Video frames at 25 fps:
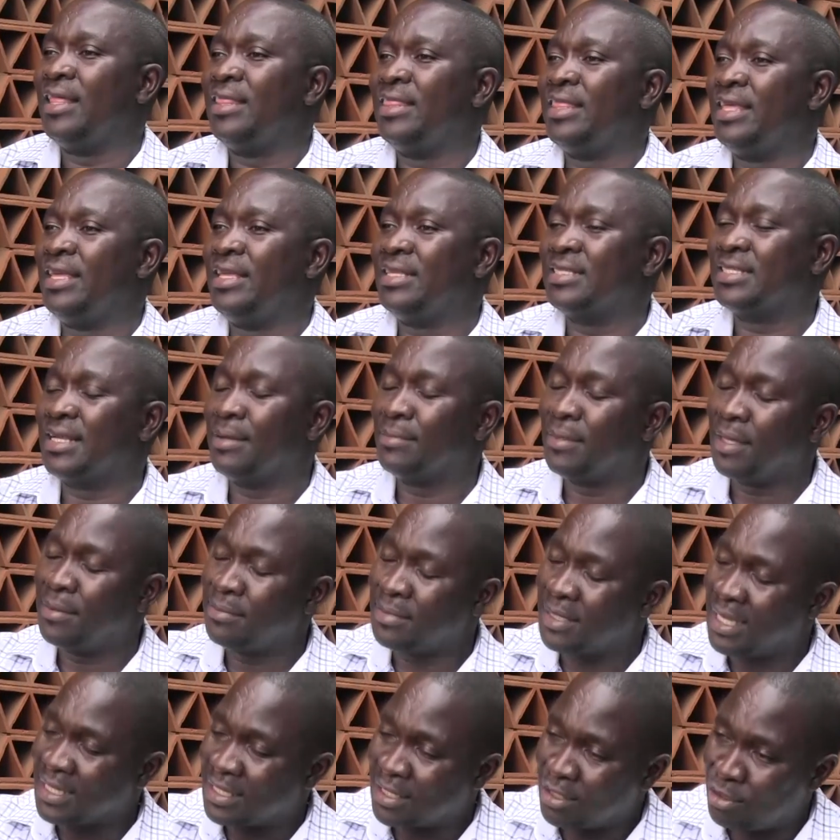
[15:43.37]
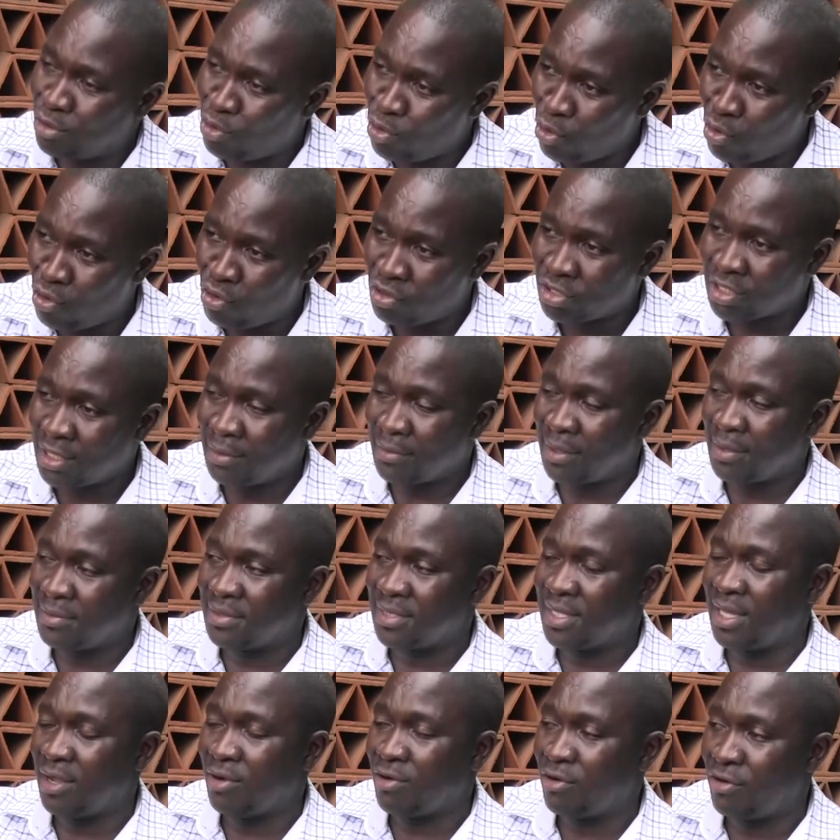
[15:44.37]
they sometimes are slow,
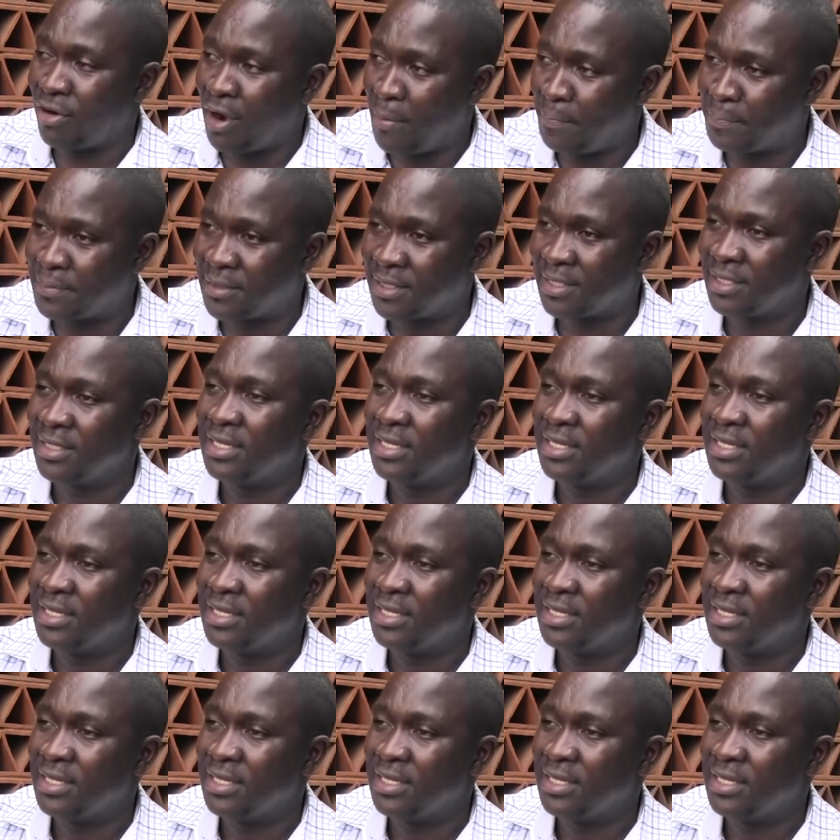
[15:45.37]
sometimes they are corrupt.